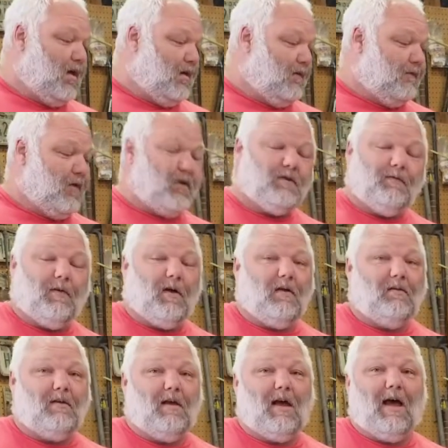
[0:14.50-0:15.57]
First of
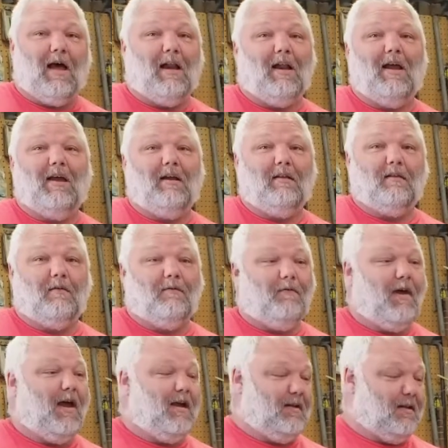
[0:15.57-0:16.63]
all, I like the
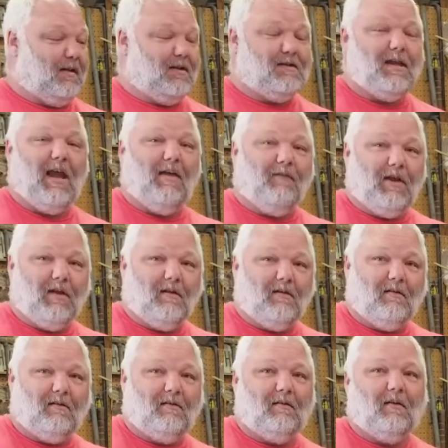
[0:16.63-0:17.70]
fact that it's heavy
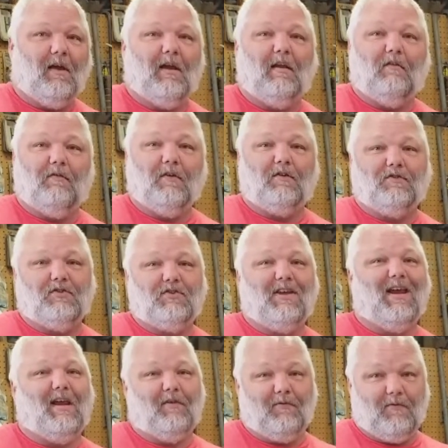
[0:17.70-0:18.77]
and it feels
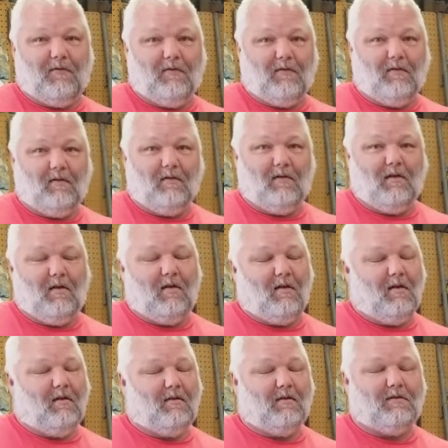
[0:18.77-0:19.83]
safe.
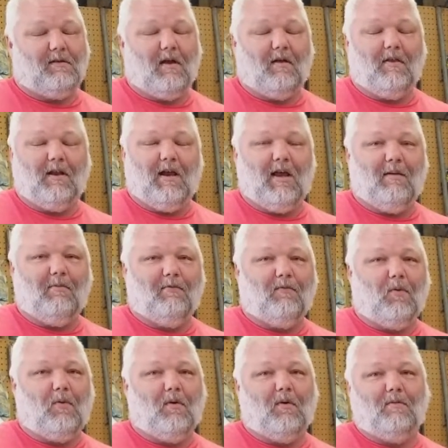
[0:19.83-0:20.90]
The saw that I had
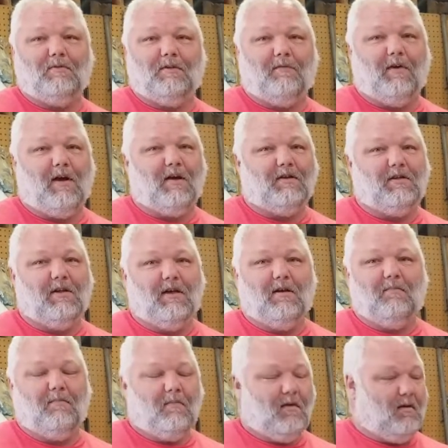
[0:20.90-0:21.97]
before was a very
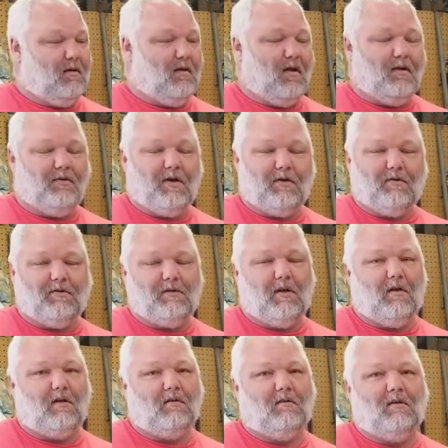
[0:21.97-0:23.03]
cheap contractor
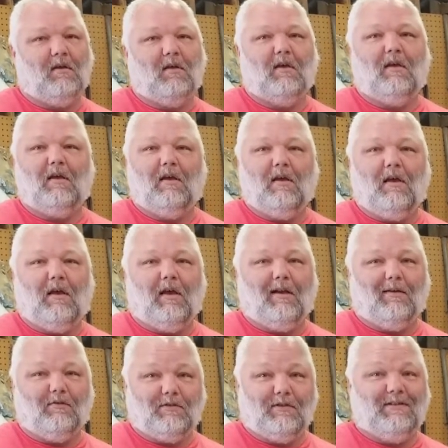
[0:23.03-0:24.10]
saw and it
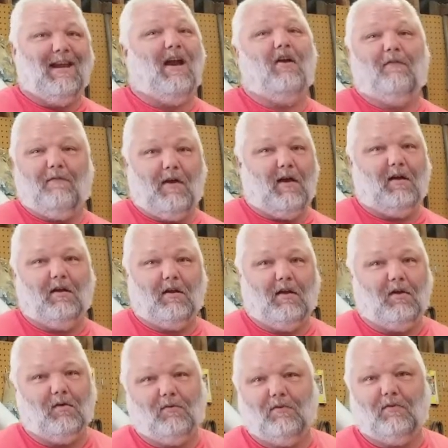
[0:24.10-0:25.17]
was terrifying to
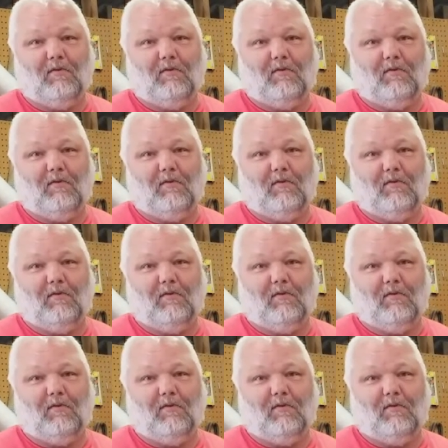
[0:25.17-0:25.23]
use.